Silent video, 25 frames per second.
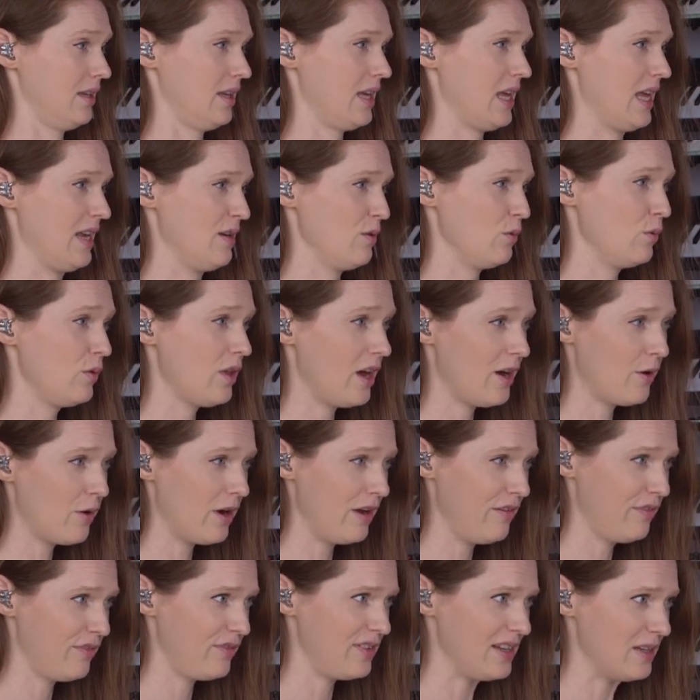And although
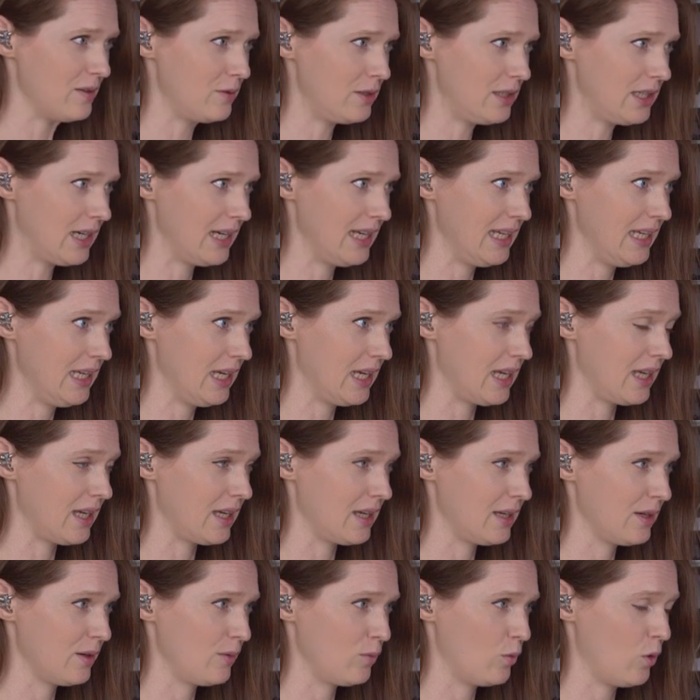I feel like
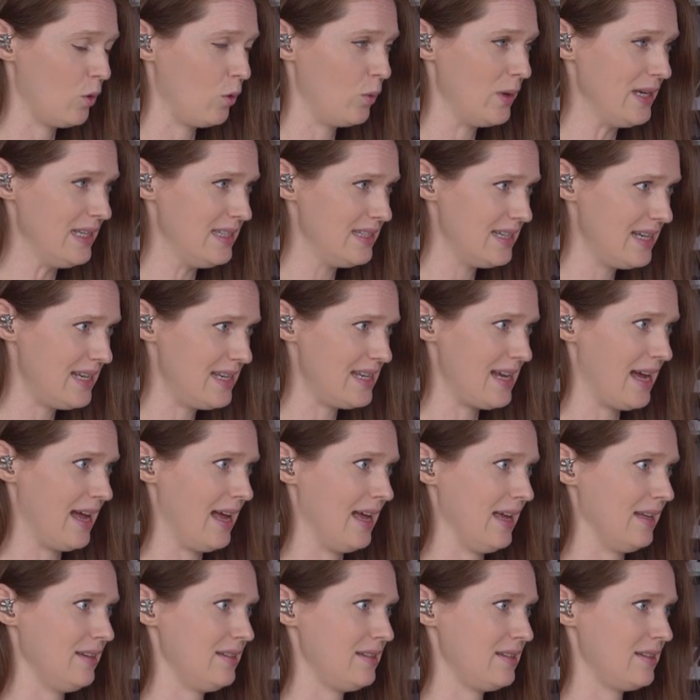what we did
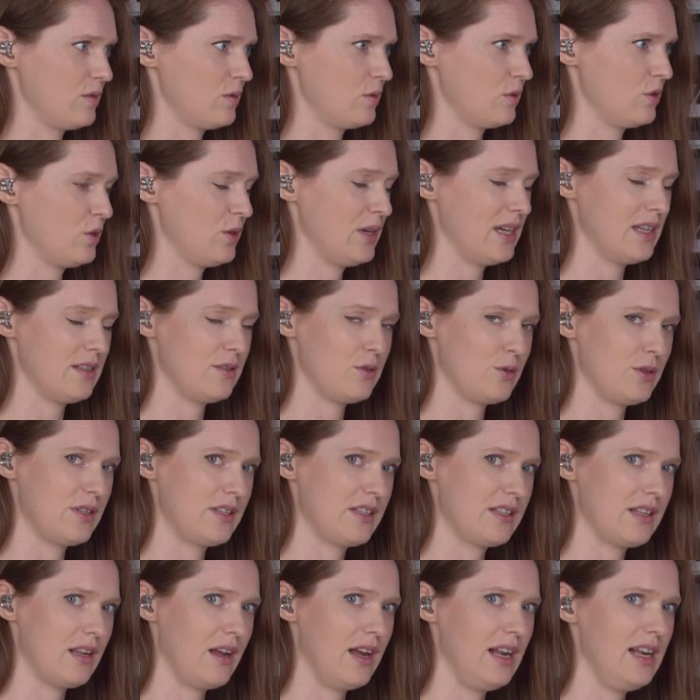add took it to a
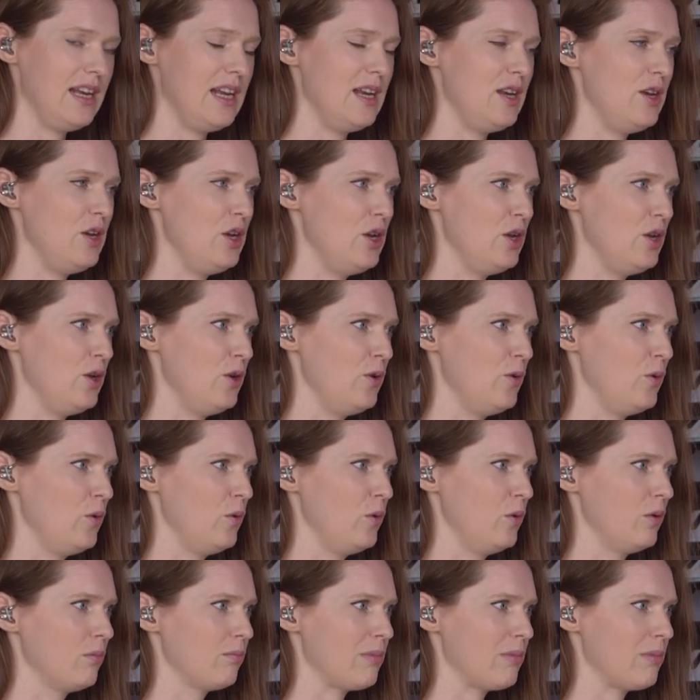slightly new,